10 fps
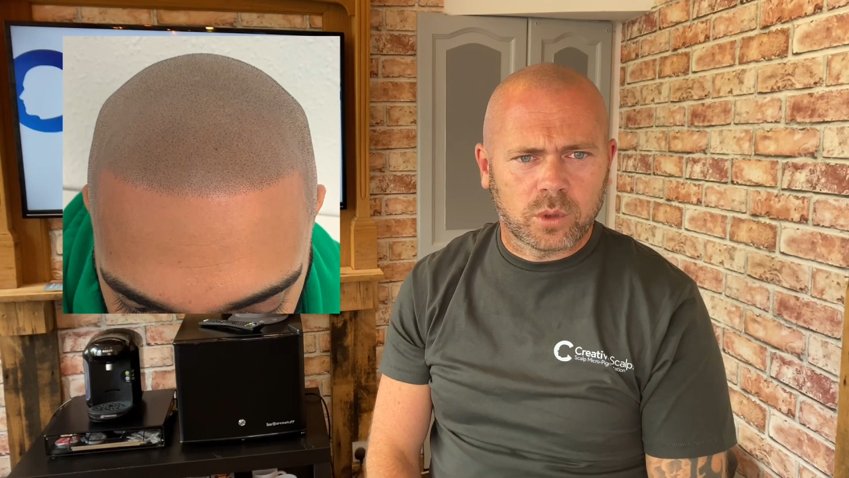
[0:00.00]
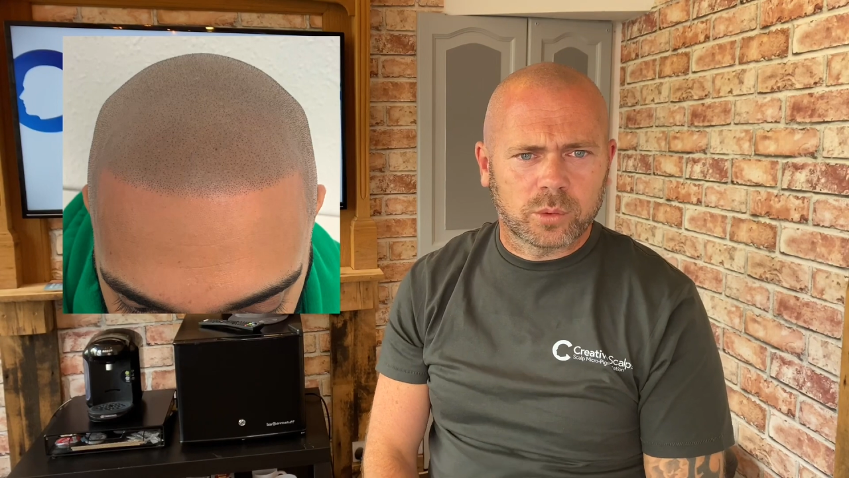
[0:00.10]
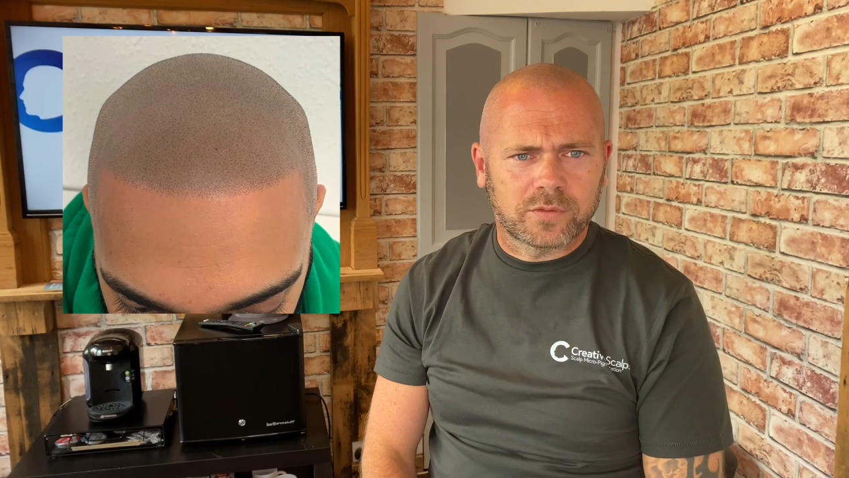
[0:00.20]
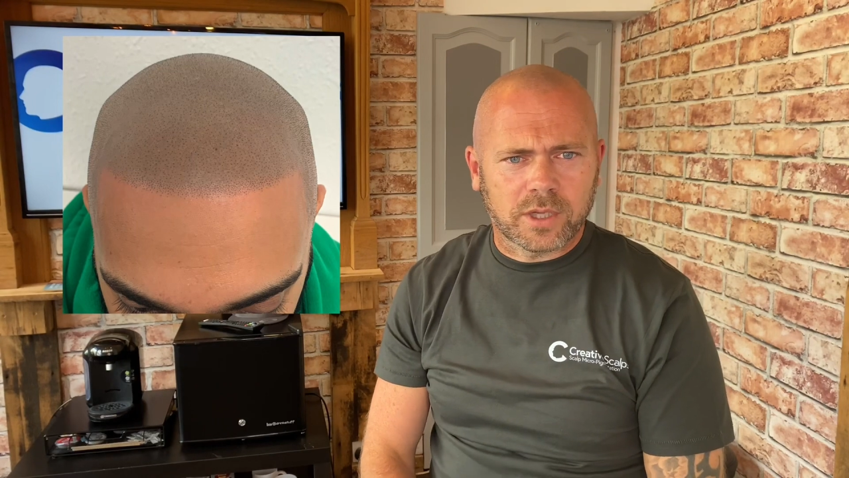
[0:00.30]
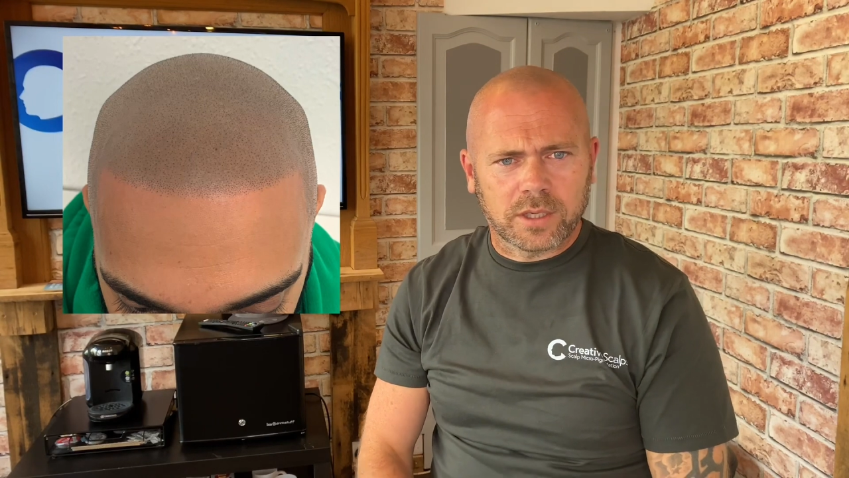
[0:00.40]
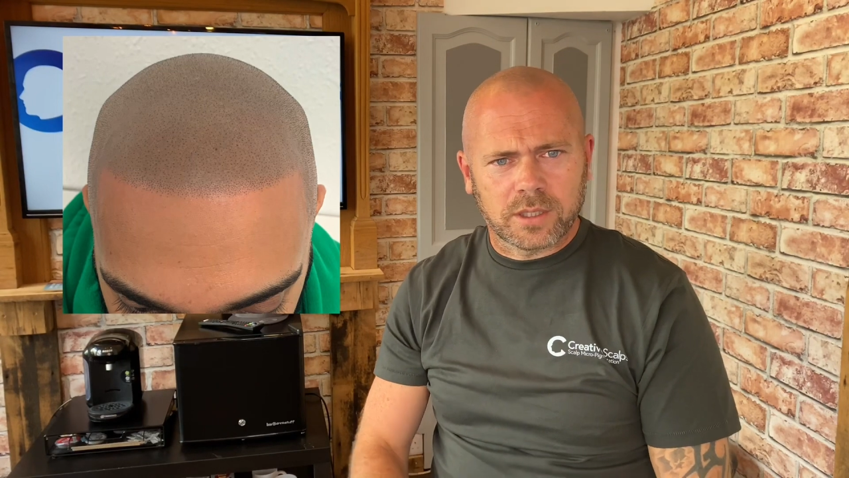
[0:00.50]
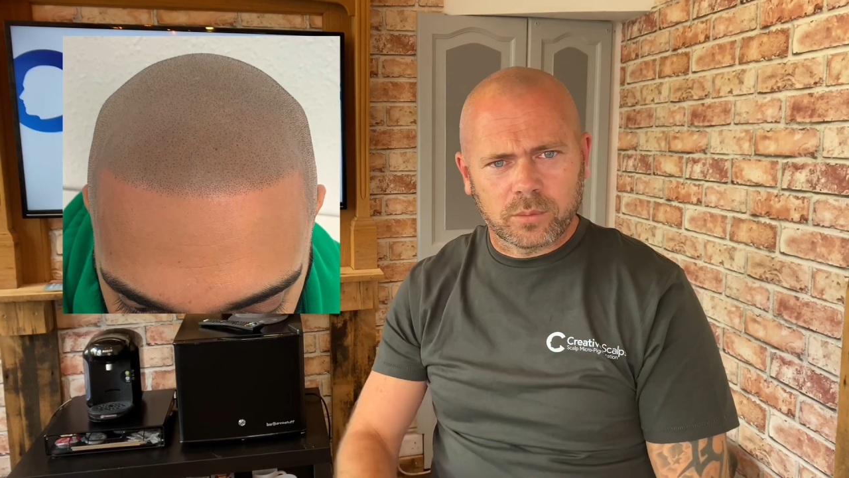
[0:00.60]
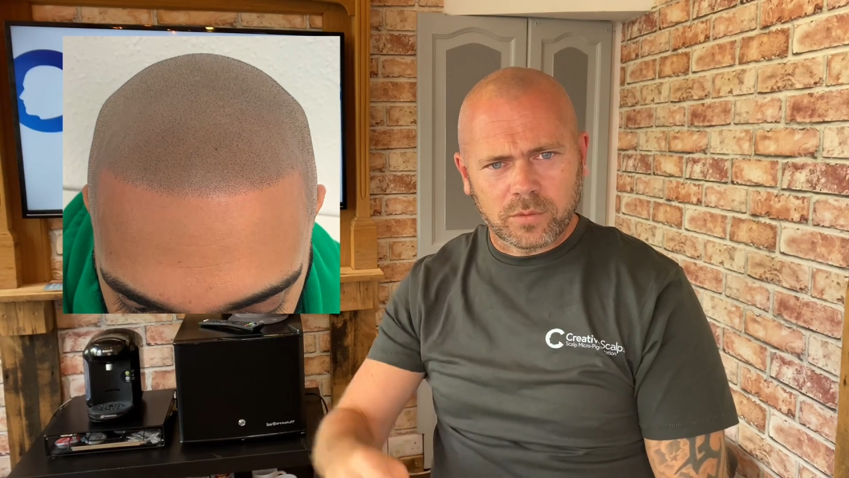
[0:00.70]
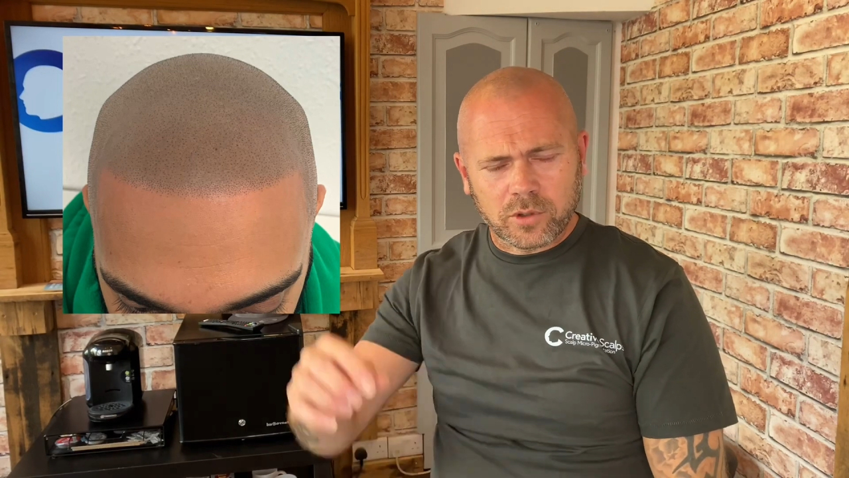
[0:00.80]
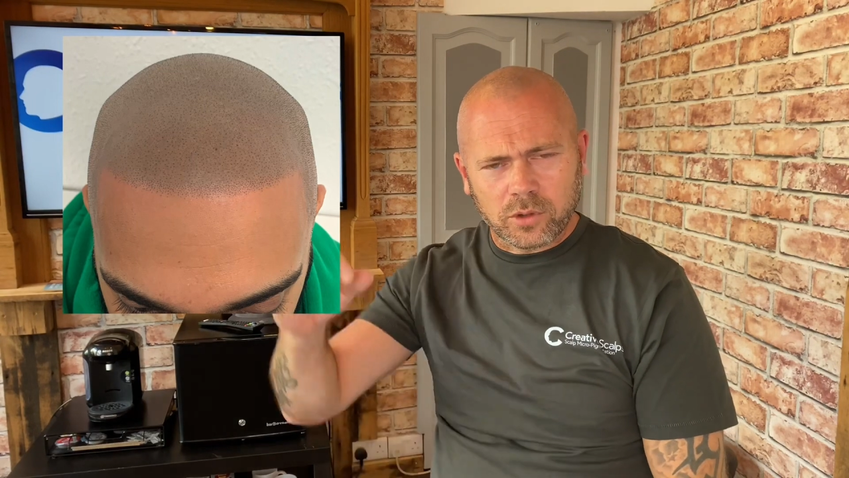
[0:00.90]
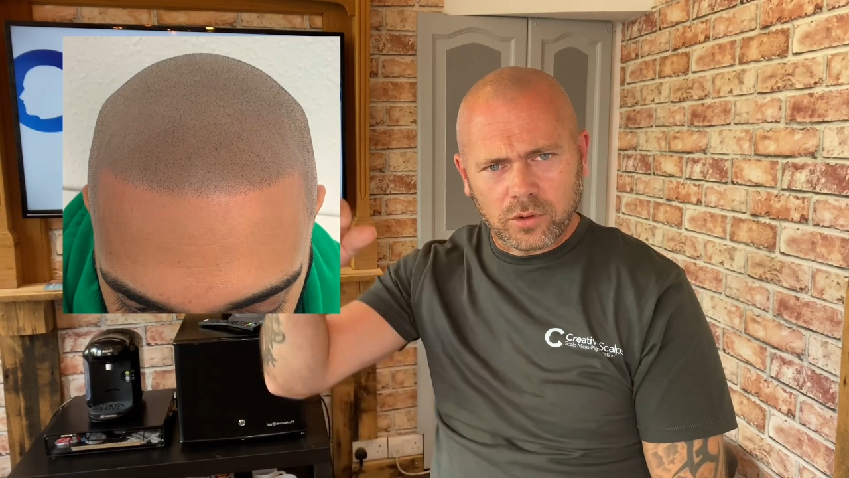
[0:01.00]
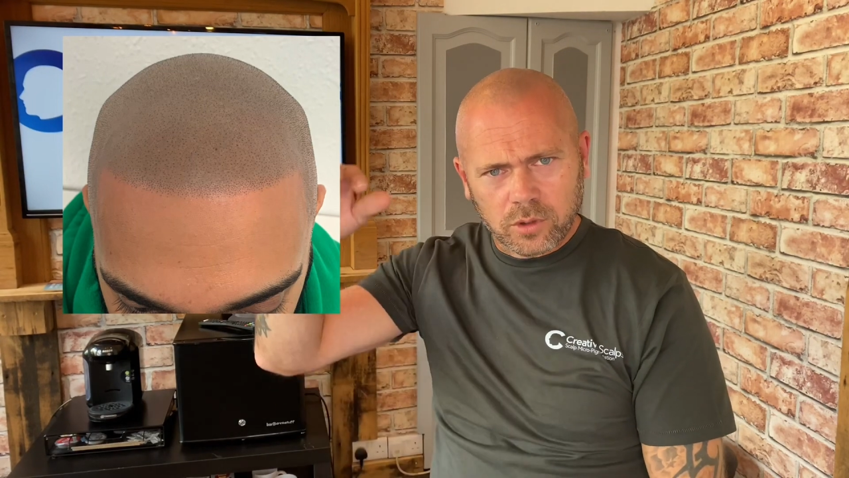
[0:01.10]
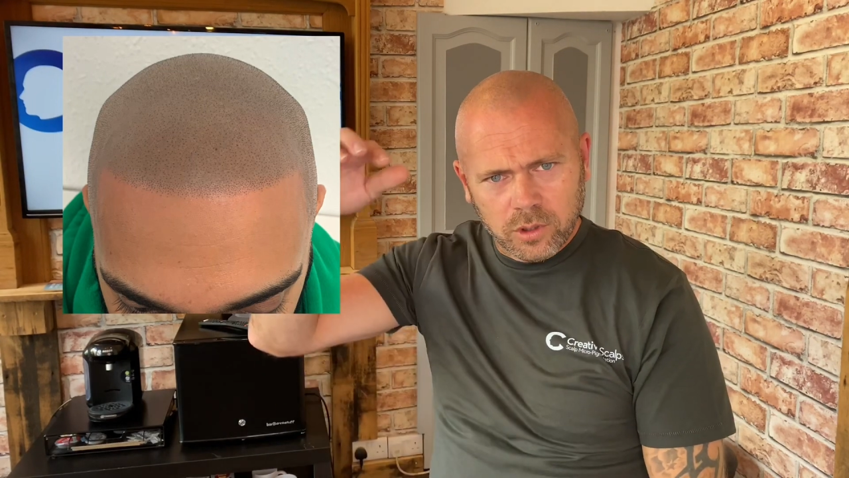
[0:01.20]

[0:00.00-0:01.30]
we've done here, we've gone